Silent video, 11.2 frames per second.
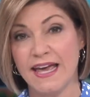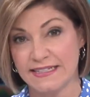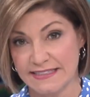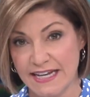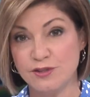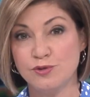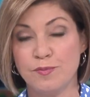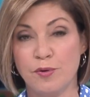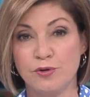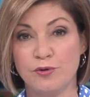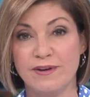10 News
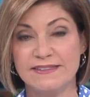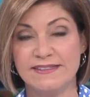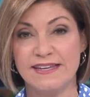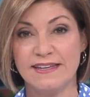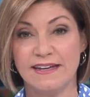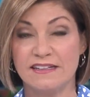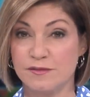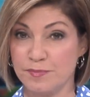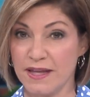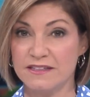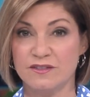reporter Grace King
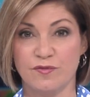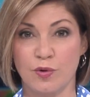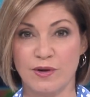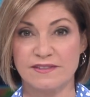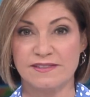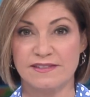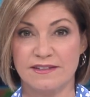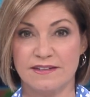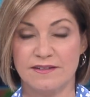explains for us.